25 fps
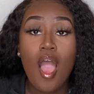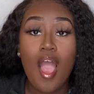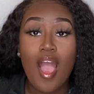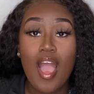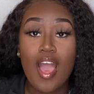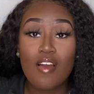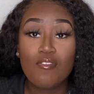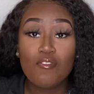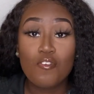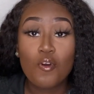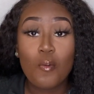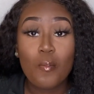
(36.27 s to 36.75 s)

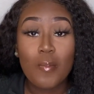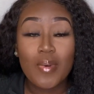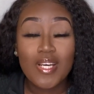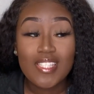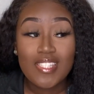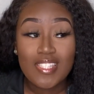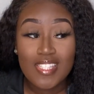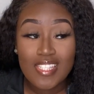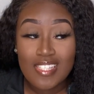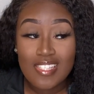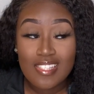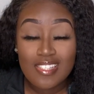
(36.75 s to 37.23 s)
I've got my
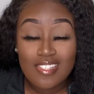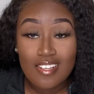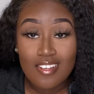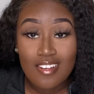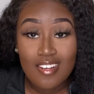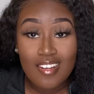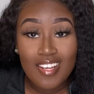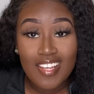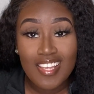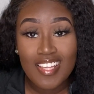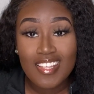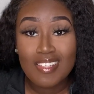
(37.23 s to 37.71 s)

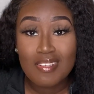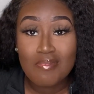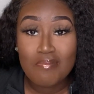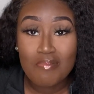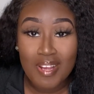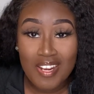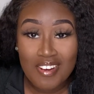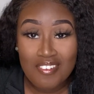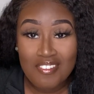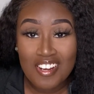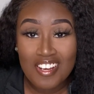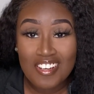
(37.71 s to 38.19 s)
sister in the
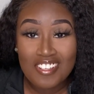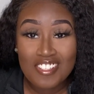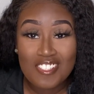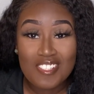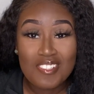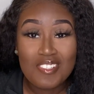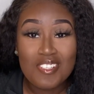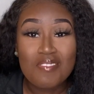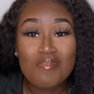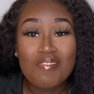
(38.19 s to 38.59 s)
background who's going